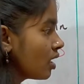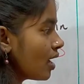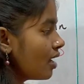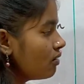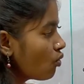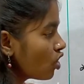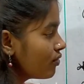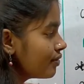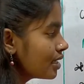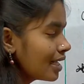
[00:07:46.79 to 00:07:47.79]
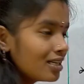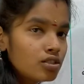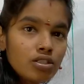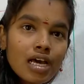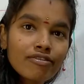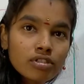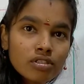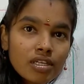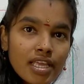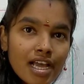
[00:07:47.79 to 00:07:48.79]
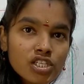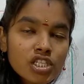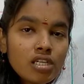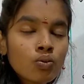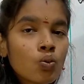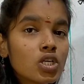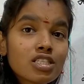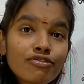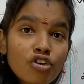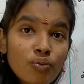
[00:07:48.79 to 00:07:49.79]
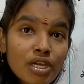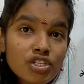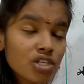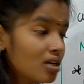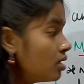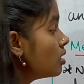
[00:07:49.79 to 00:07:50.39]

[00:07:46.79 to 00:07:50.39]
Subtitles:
And what we will get after the reaction? What is the formation?